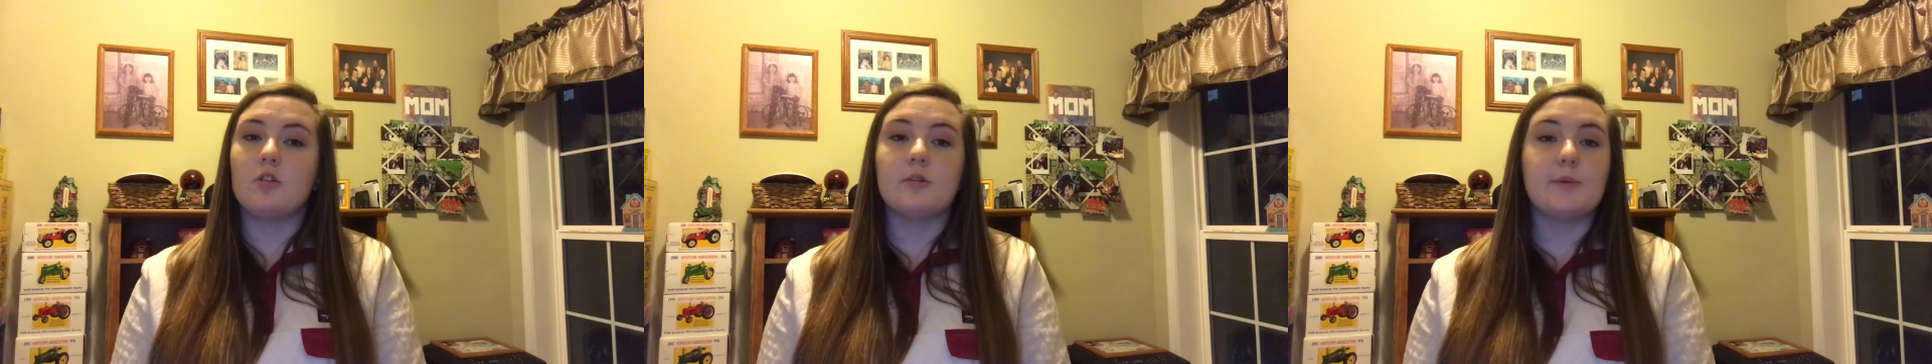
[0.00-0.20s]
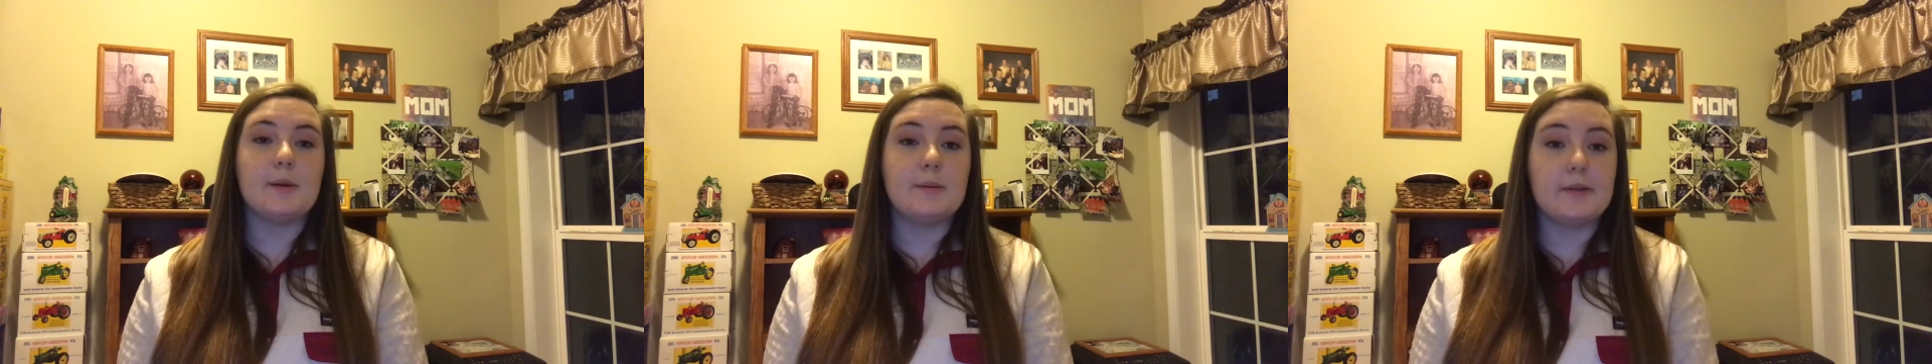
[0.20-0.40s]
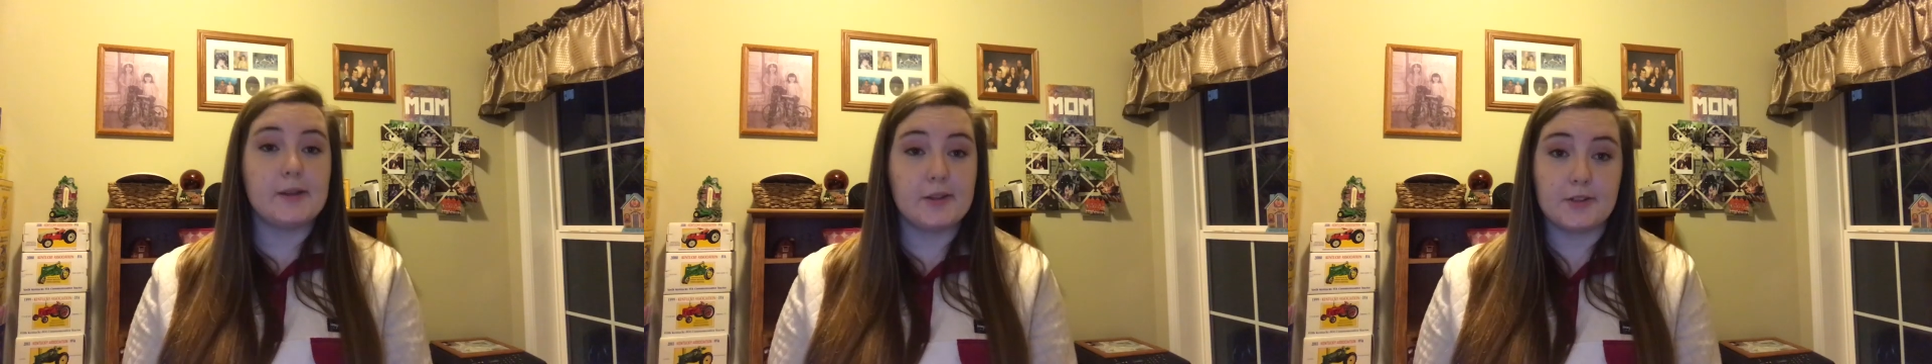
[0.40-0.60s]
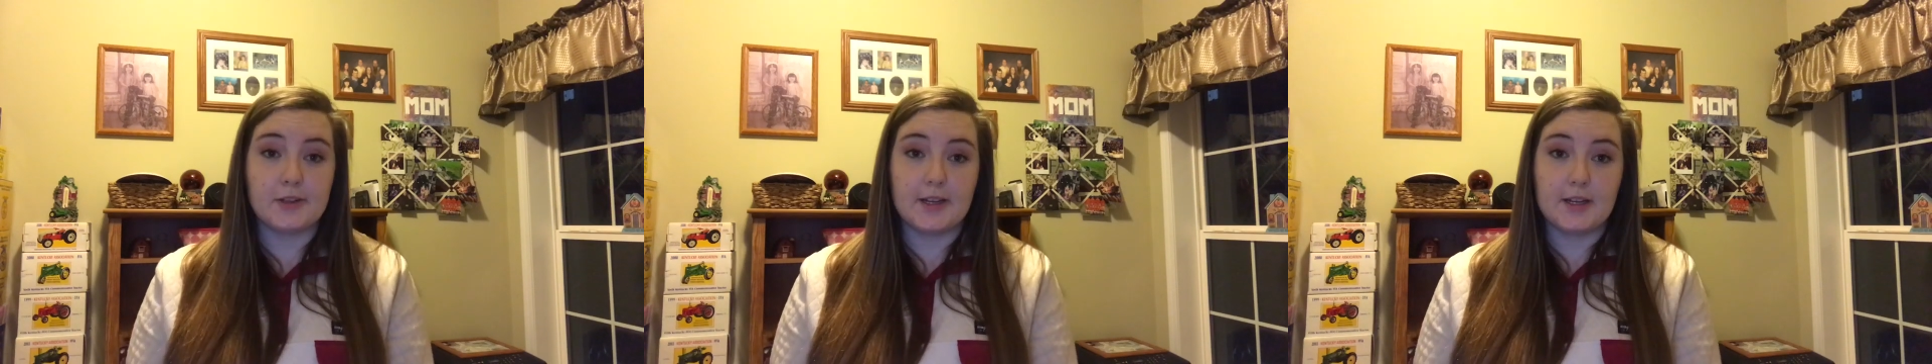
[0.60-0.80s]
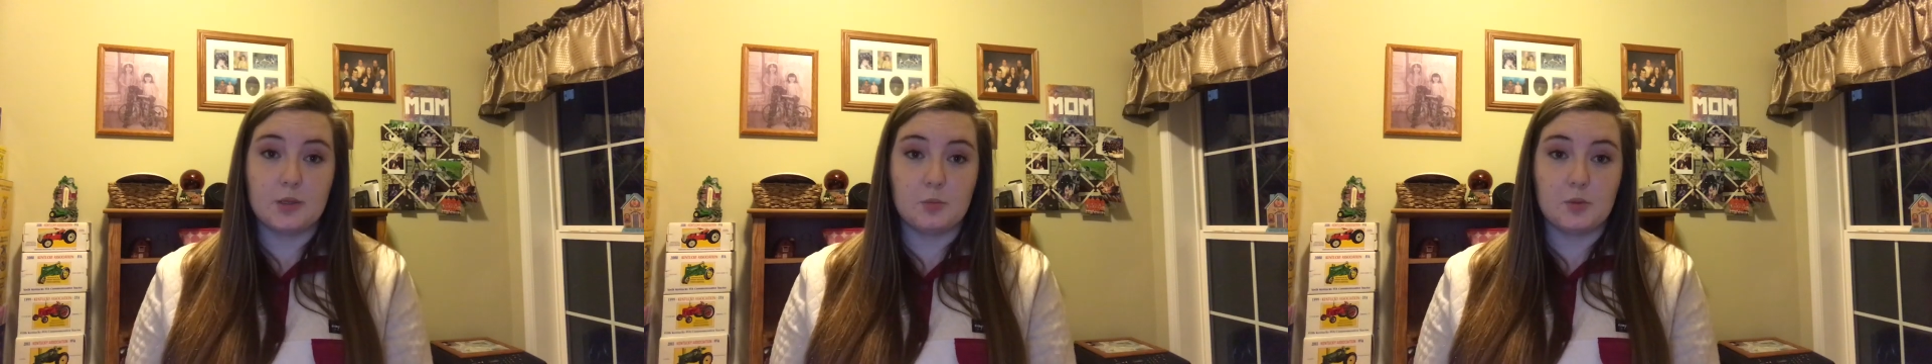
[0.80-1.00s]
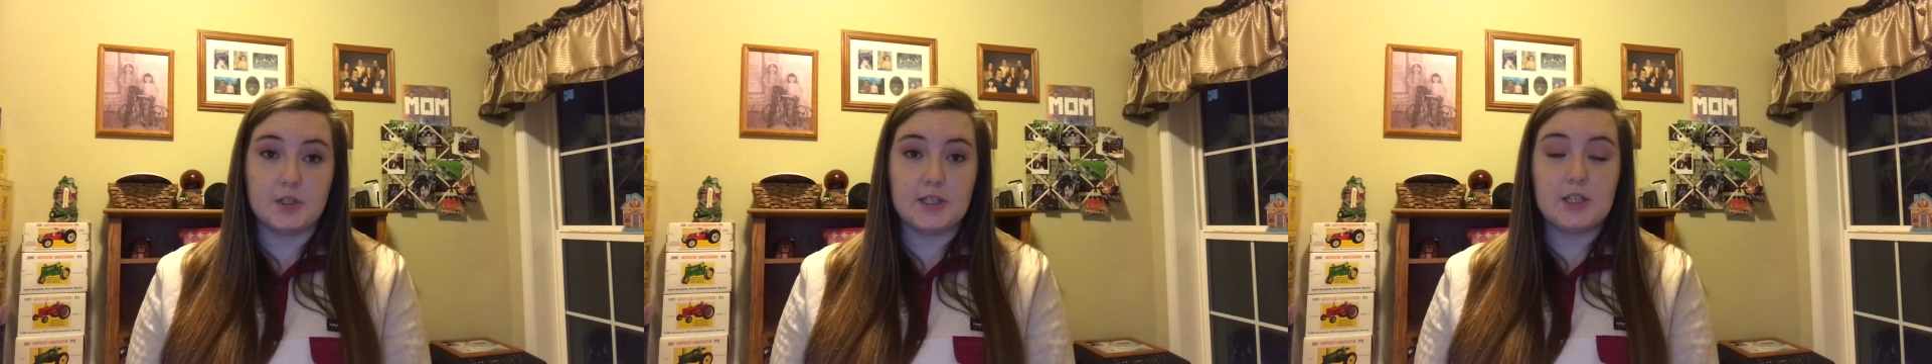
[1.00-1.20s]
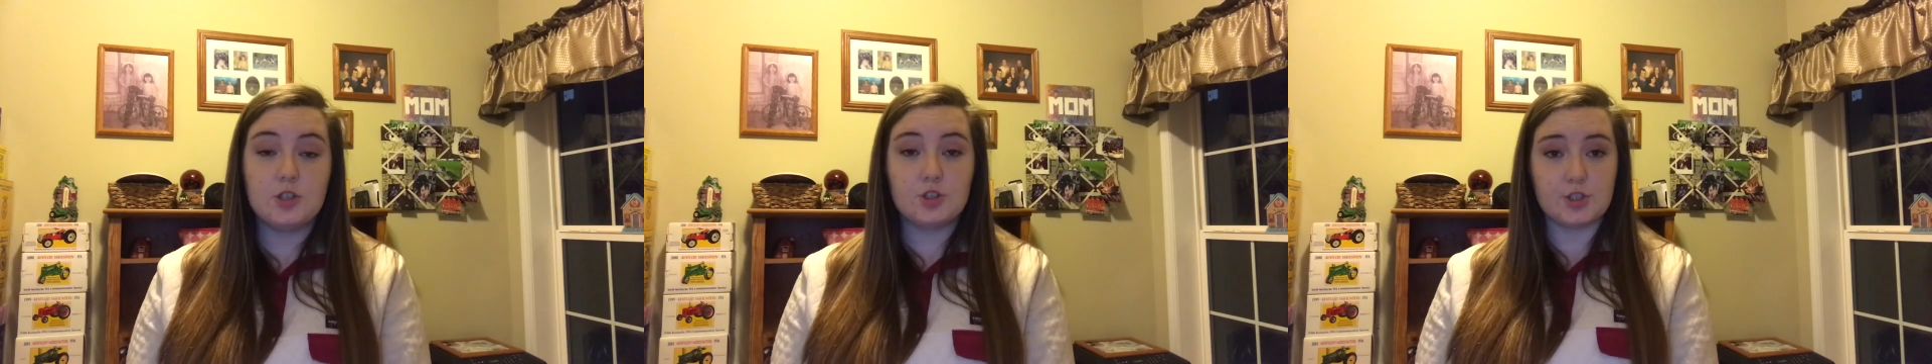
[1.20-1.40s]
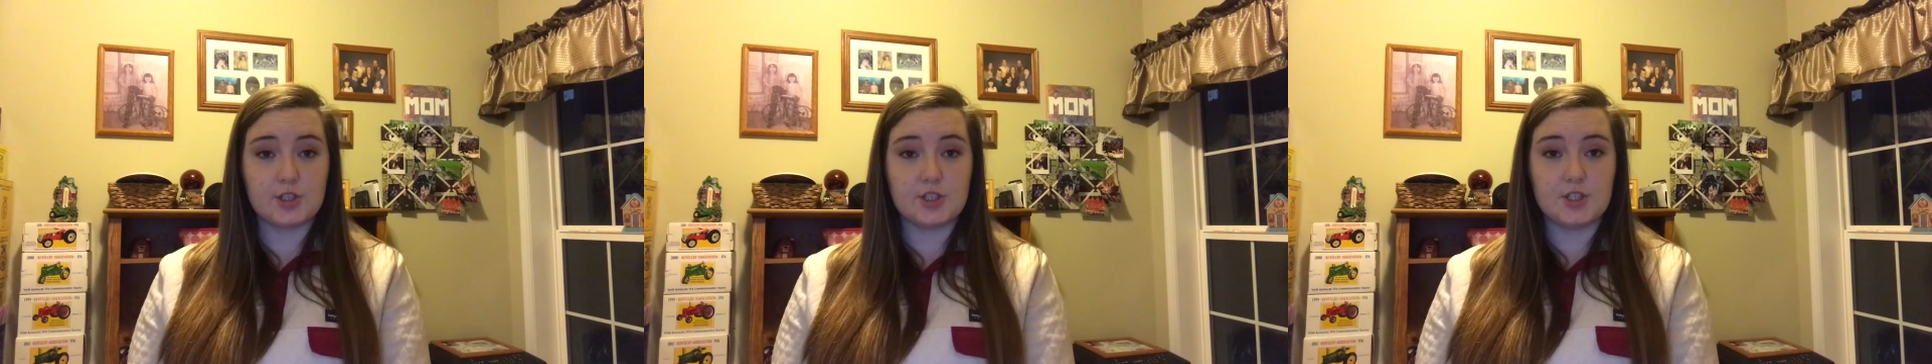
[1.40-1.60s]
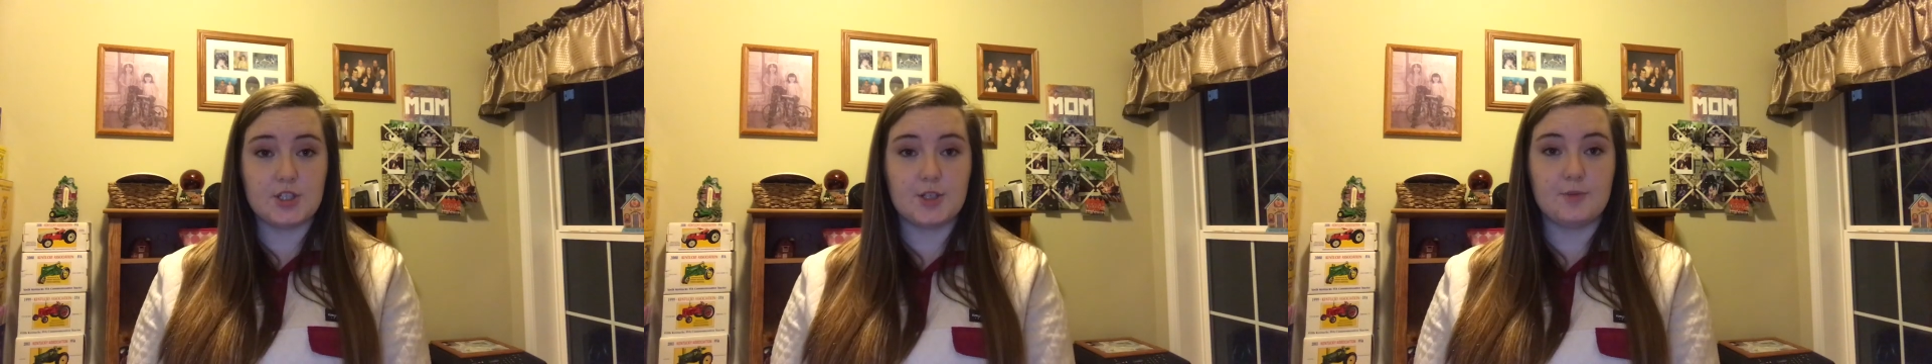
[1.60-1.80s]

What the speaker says: or maybe another animal that interests